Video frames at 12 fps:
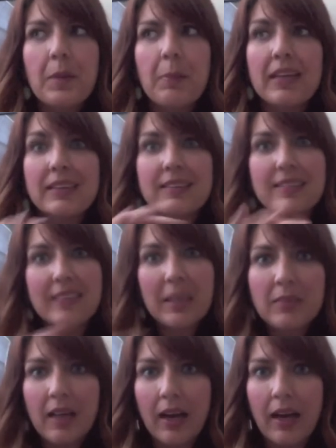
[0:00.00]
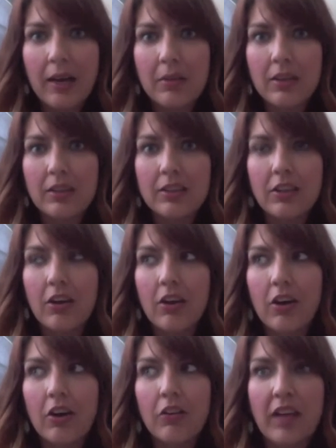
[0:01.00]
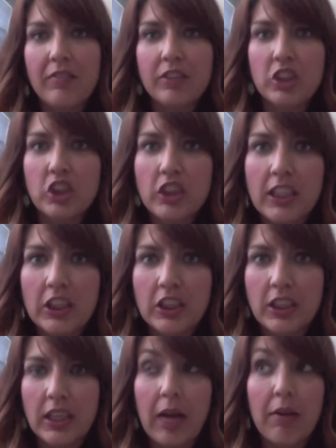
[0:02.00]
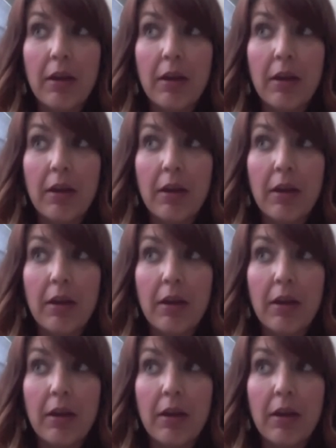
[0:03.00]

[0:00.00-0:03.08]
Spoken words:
But at the same time, her life is changing.